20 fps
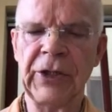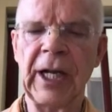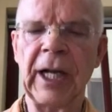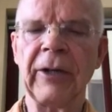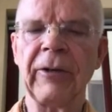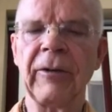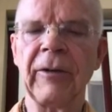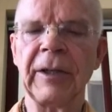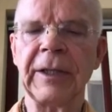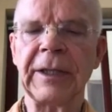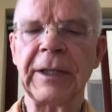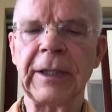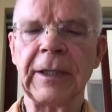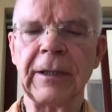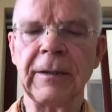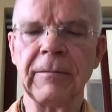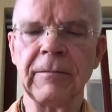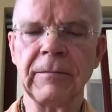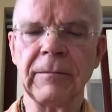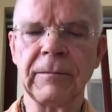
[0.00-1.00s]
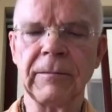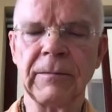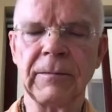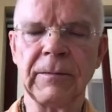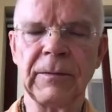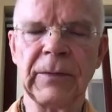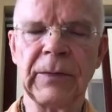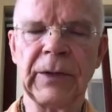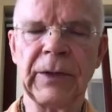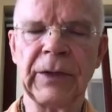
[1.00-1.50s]
generally
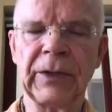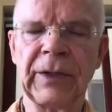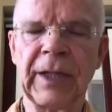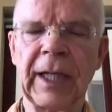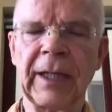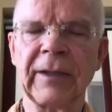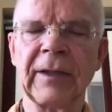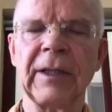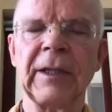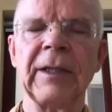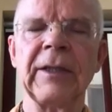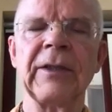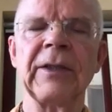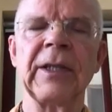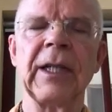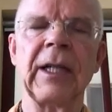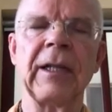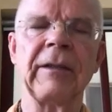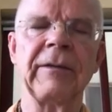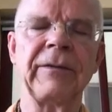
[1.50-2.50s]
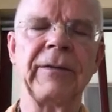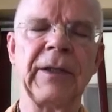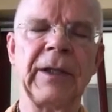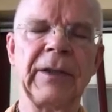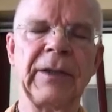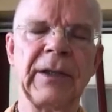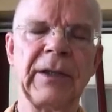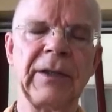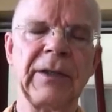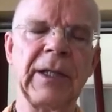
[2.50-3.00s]
sex in
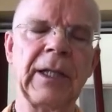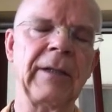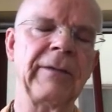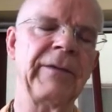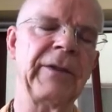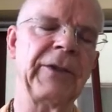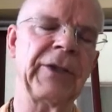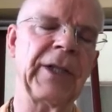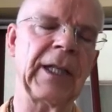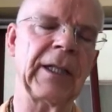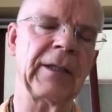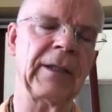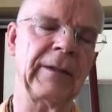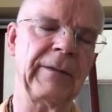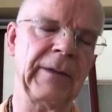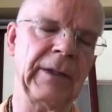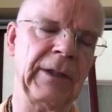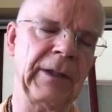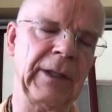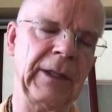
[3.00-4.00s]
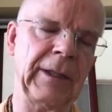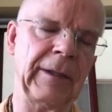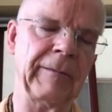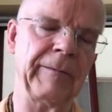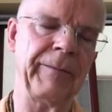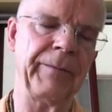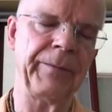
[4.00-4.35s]
itself is a selfish activity.